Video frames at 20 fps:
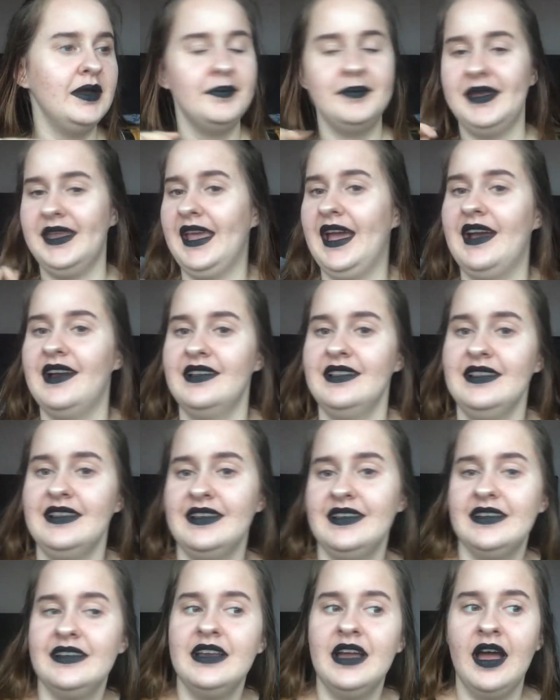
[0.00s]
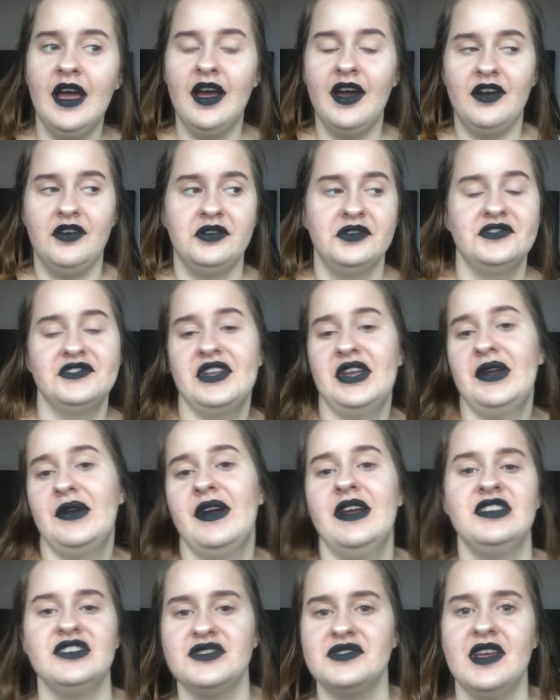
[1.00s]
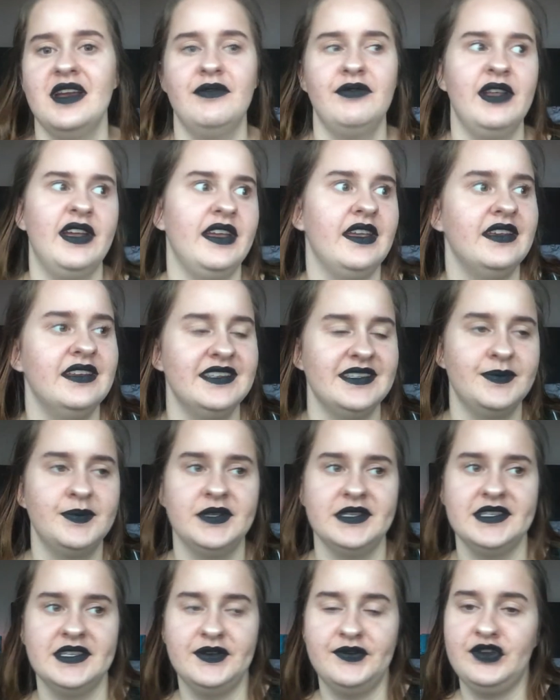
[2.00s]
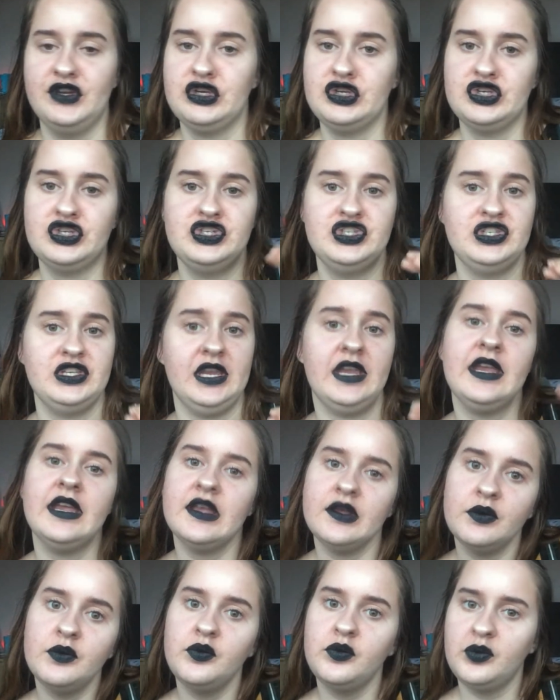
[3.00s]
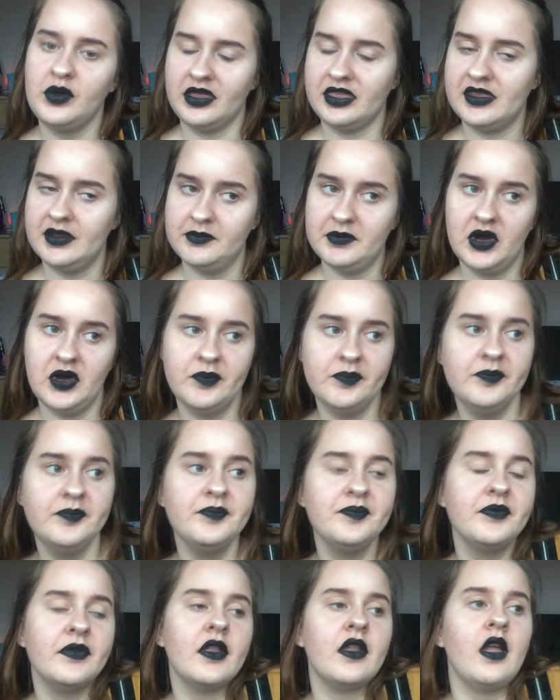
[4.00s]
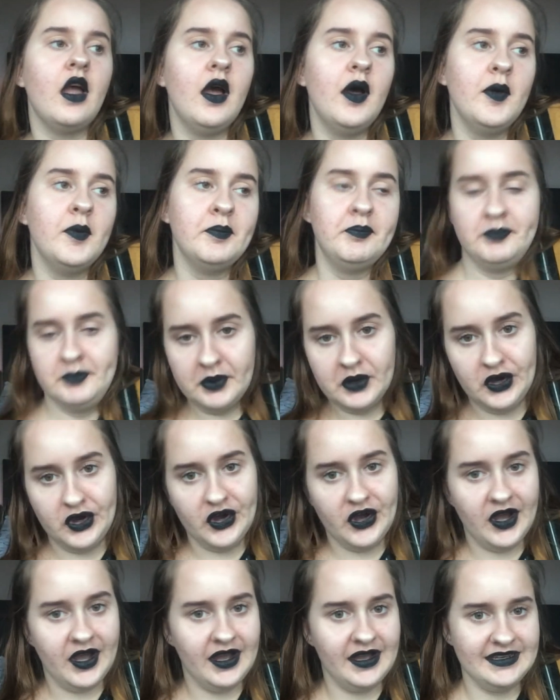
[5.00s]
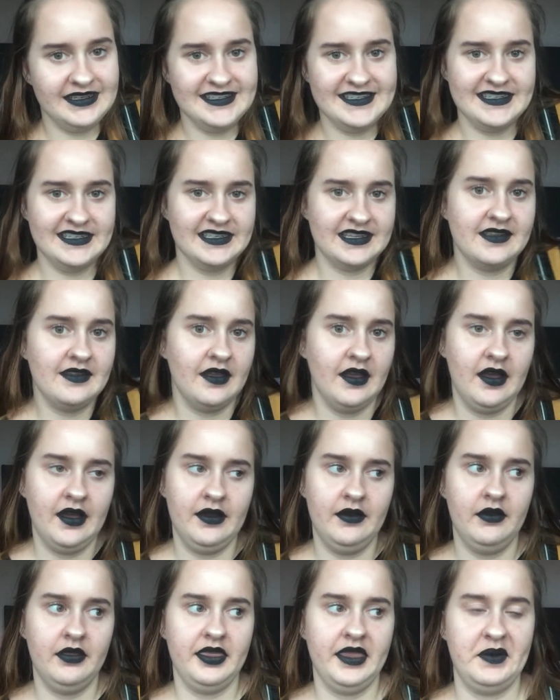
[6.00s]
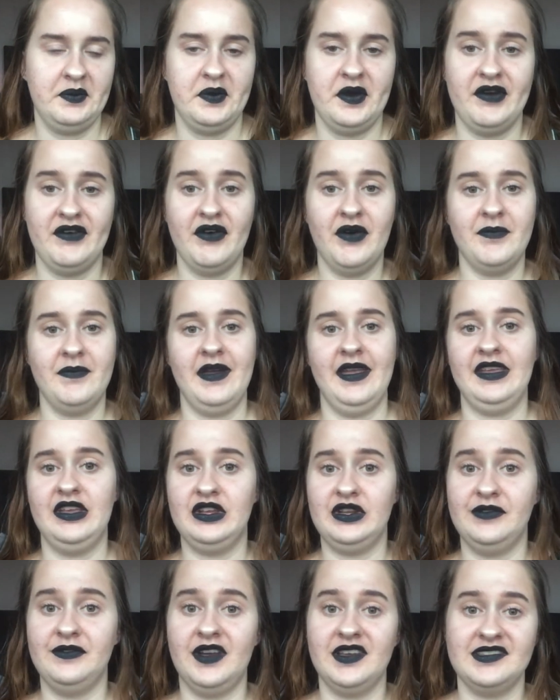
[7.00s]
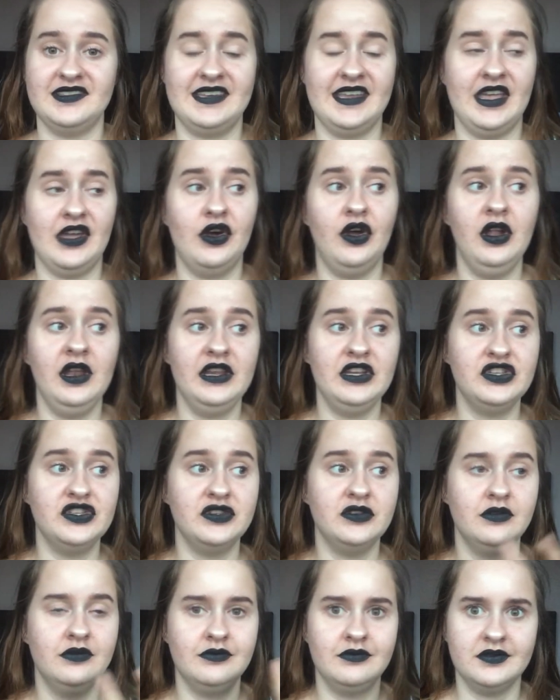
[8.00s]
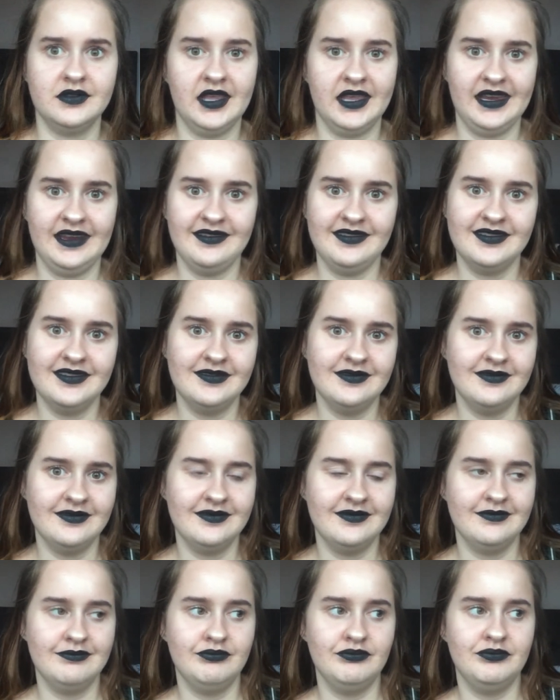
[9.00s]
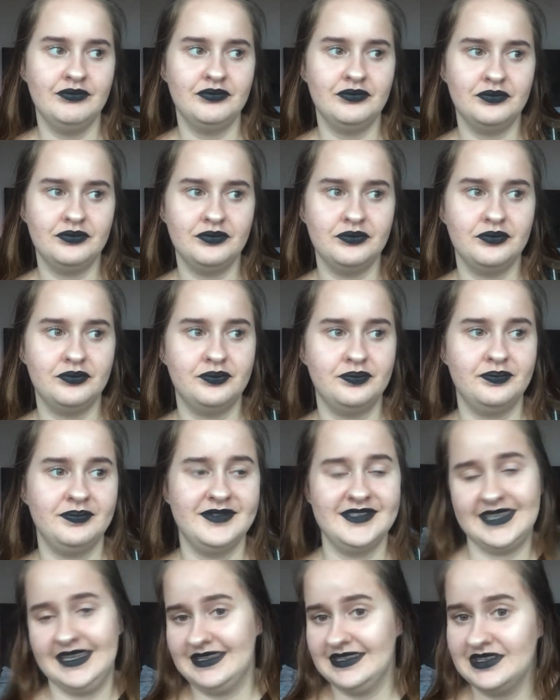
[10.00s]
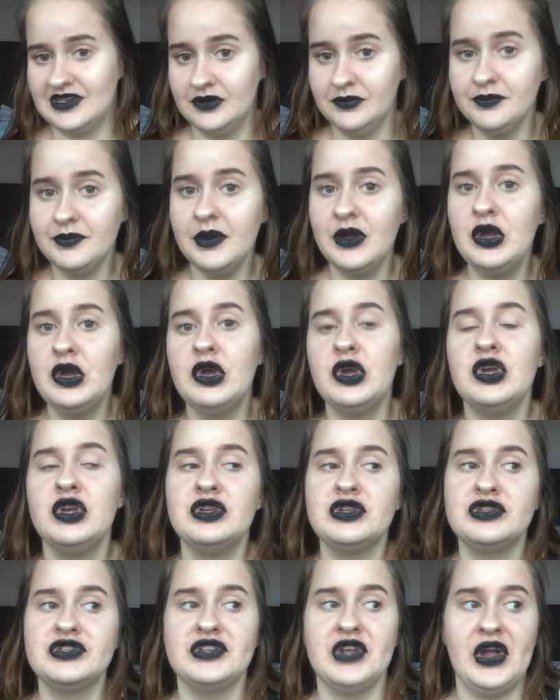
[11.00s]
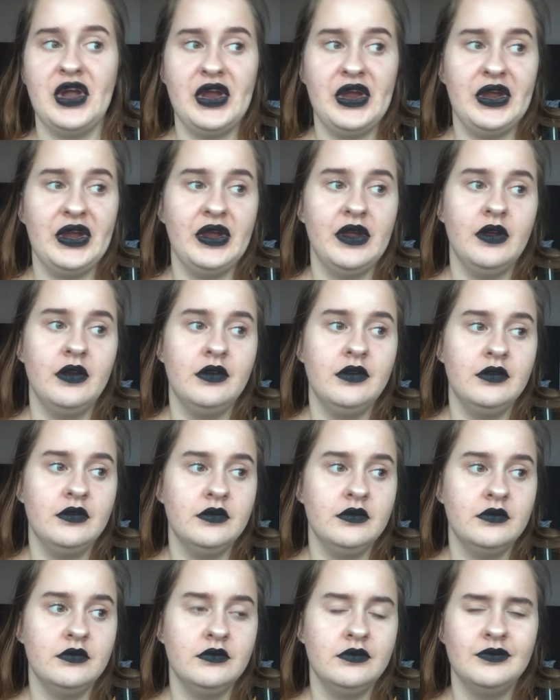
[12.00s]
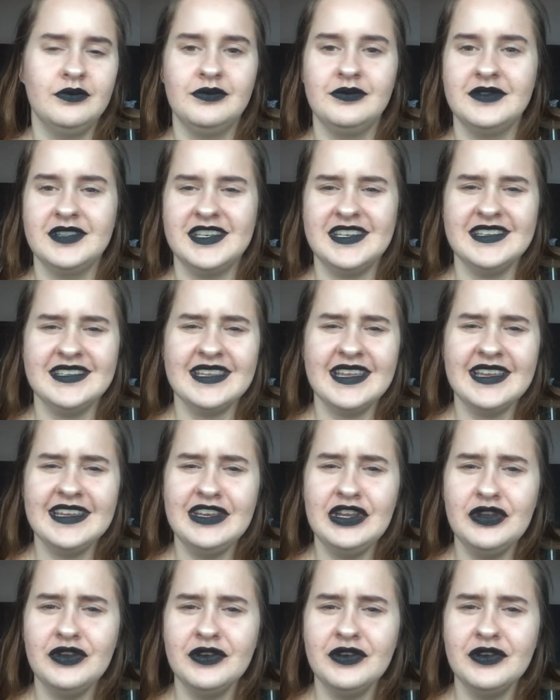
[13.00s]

But yeah, also I don't have like a specific sheet with them on, but I did, ha they were on my university college like system. So, did I say